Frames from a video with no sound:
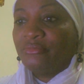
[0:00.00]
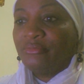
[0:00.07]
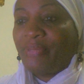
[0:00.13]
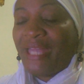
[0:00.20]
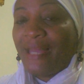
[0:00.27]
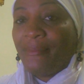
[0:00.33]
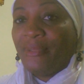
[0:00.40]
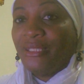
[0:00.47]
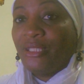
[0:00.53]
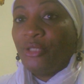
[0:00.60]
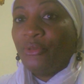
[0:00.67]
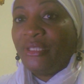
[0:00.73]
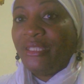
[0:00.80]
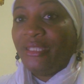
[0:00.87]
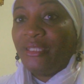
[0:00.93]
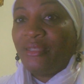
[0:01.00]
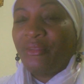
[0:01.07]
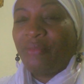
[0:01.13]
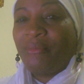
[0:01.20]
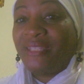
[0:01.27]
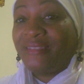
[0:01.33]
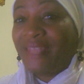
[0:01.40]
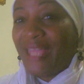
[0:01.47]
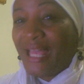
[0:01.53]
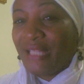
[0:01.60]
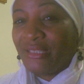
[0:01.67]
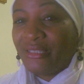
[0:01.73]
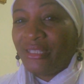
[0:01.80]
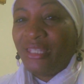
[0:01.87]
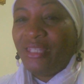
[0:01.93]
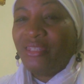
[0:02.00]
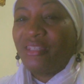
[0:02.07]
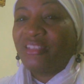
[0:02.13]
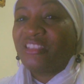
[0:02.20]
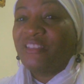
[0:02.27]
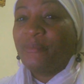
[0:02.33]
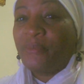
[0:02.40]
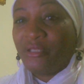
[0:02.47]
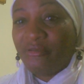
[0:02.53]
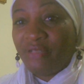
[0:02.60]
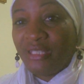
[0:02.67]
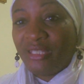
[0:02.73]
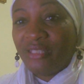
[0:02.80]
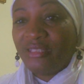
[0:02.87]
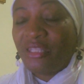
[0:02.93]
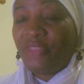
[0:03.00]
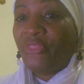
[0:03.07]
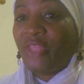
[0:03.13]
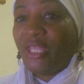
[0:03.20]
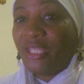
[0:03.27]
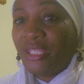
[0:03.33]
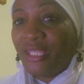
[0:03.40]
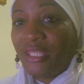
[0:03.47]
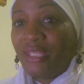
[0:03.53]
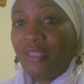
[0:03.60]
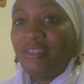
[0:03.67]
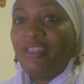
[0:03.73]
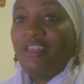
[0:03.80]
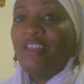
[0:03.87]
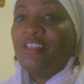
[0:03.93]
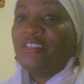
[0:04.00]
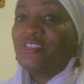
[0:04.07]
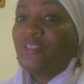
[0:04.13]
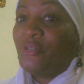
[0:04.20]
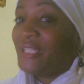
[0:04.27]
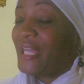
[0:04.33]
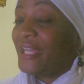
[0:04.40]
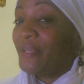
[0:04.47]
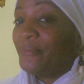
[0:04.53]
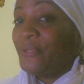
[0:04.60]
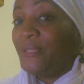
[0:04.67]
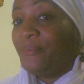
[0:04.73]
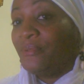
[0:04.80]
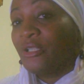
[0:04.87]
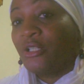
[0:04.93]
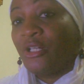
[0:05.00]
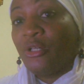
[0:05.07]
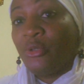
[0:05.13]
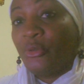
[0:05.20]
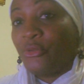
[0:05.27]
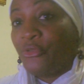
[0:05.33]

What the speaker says: Babylonian mentality, the spirit, the thinking. So a lot of people are going